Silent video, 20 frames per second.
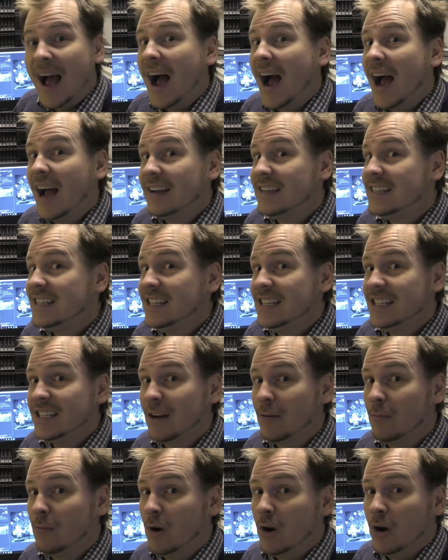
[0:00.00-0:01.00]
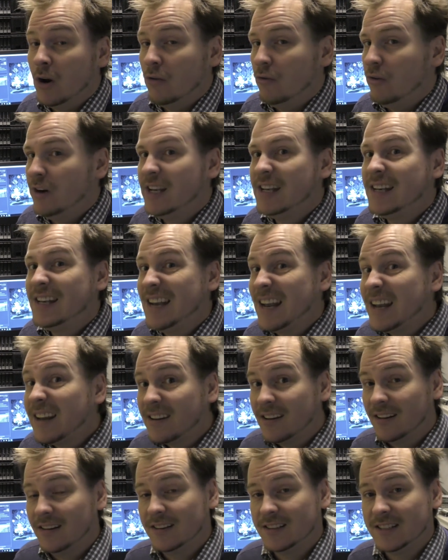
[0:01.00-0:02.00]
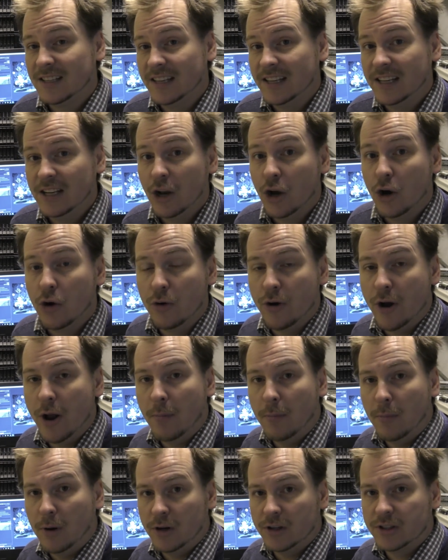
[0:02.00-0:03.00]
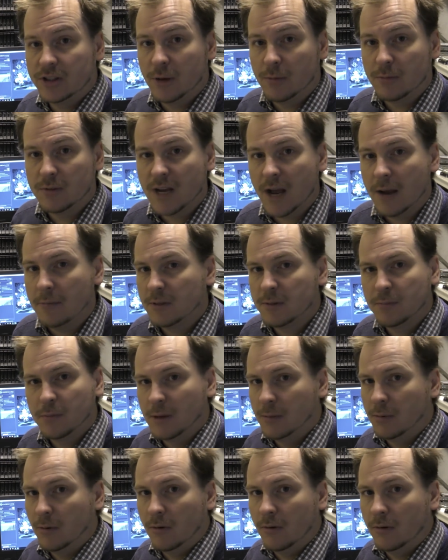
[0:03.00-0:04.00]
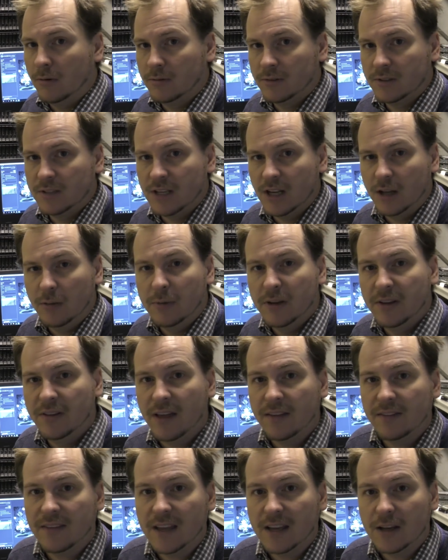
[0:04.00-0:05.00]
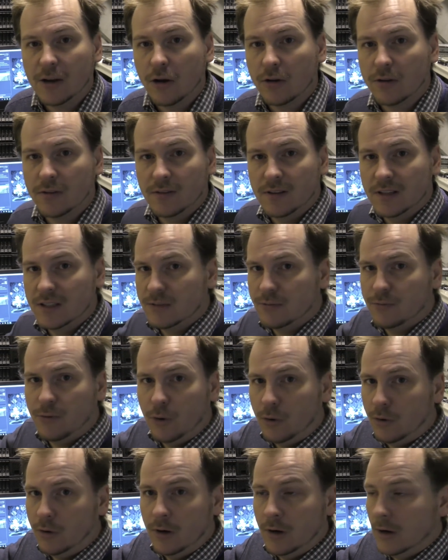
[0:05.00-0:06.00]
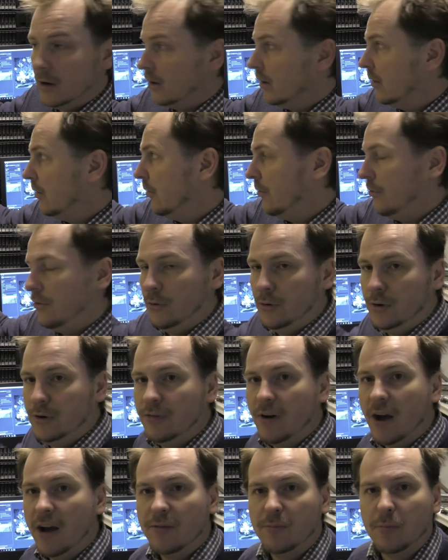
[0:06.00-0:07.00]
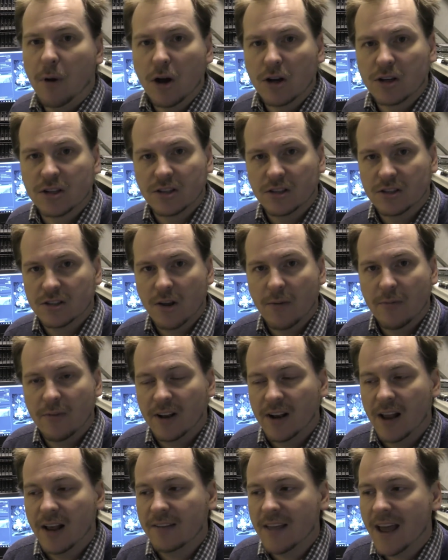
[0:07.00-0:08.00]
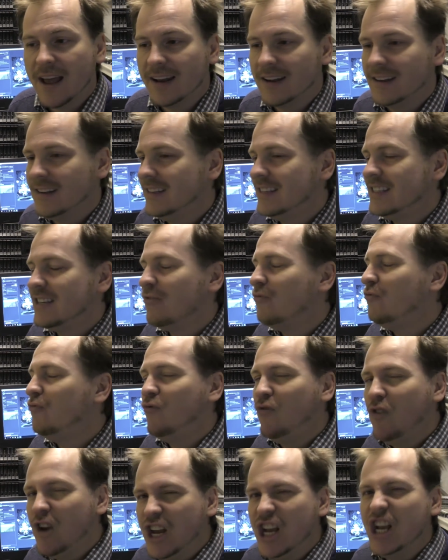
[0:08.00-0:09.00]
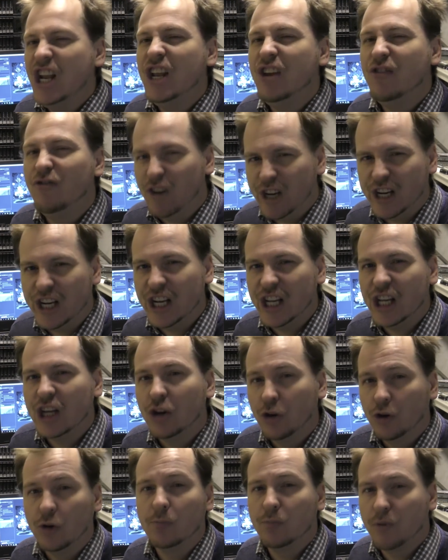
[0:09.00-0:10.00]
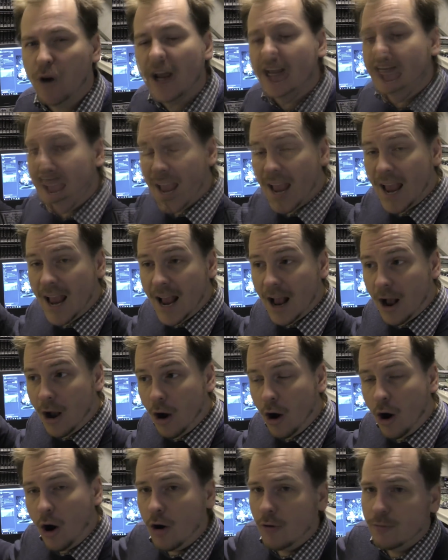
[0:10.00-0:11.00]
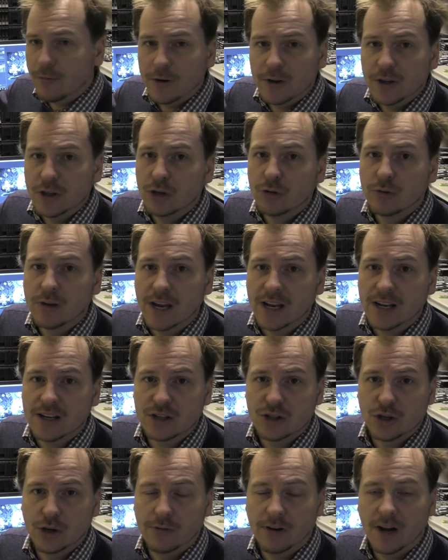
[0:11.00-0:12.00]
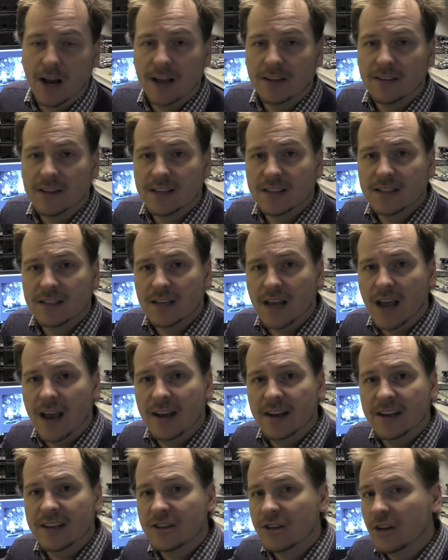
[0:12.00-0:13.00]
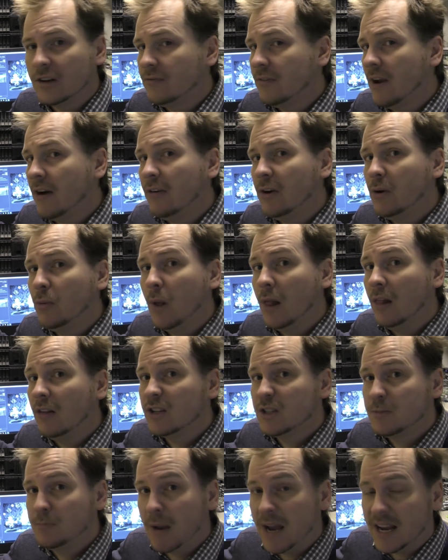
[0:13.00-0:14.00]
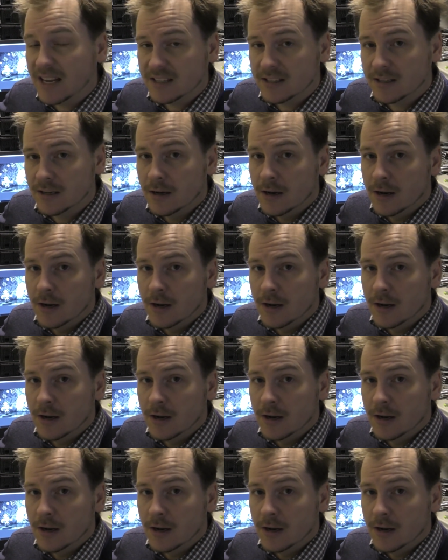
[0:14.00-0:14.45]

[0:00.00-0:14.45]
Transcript: I see some ridiculously low numbers. Sometimes people tell me that they got this for 35 bucks or something like that and it's a really really good price. Often you get a server like this and it's not very well specced